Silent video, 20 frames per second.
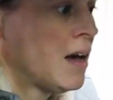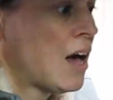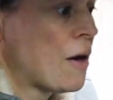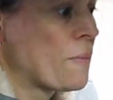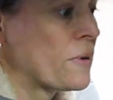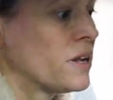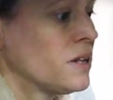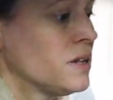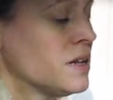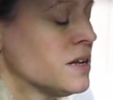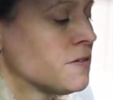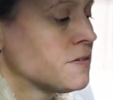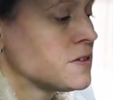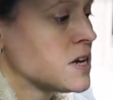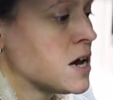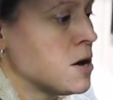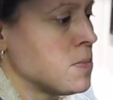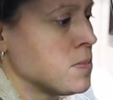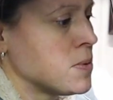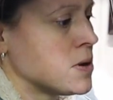I'm going to lift
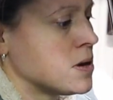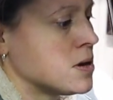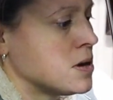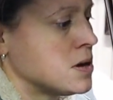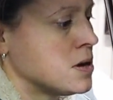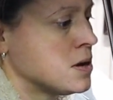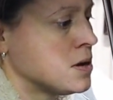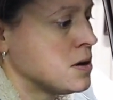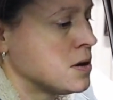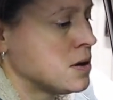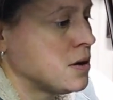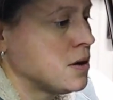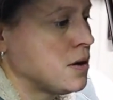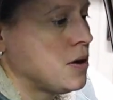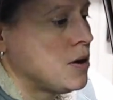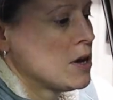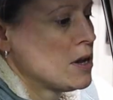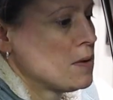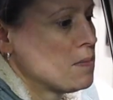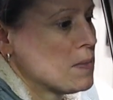up
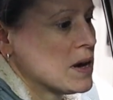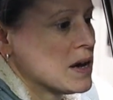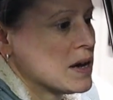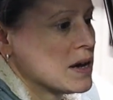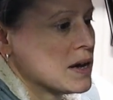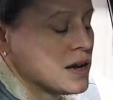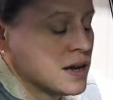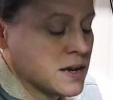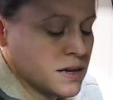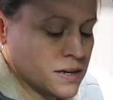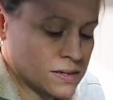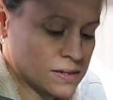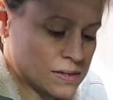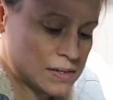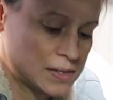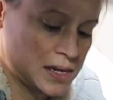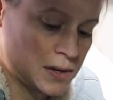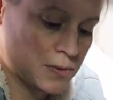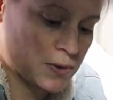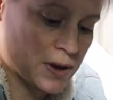on my
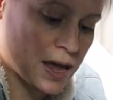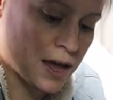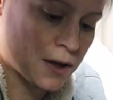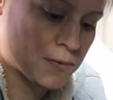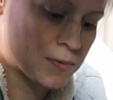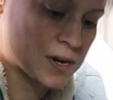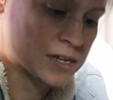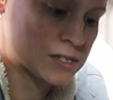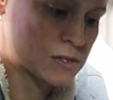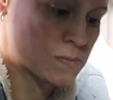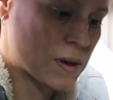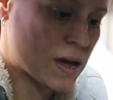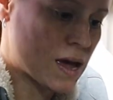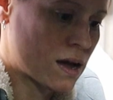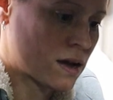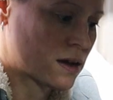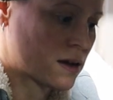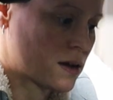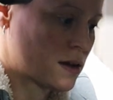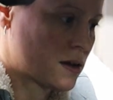seat headrest
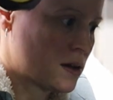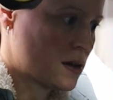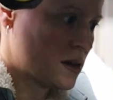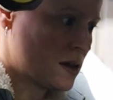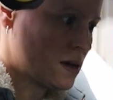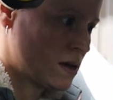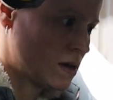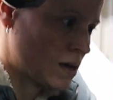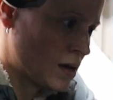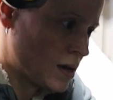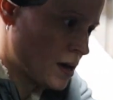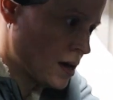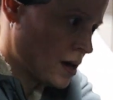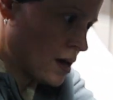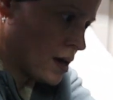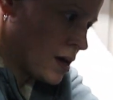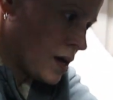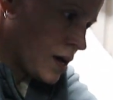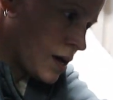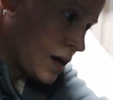back,
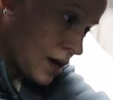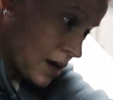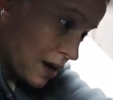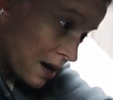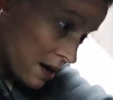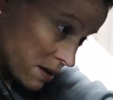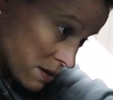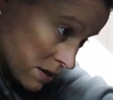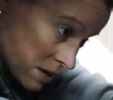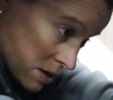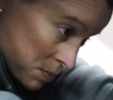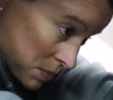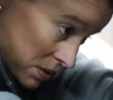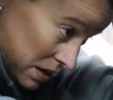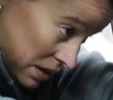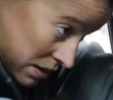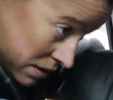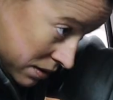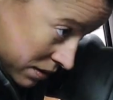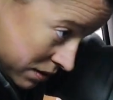clip
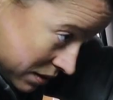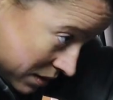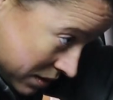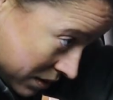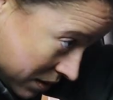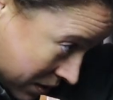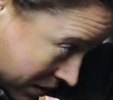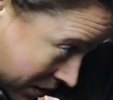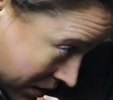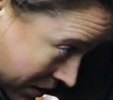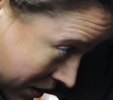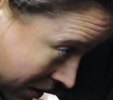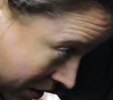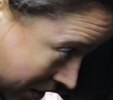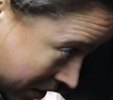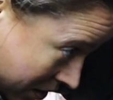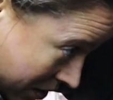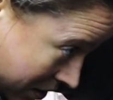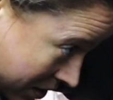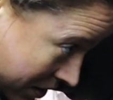in
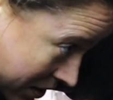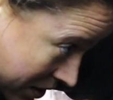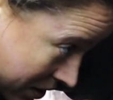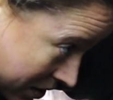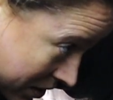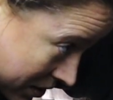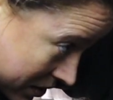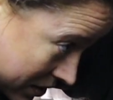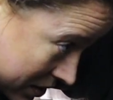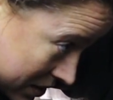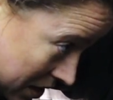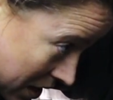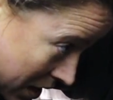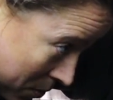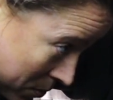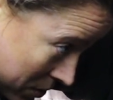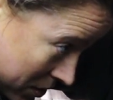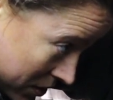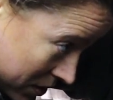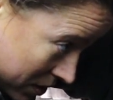the
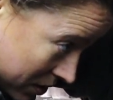top,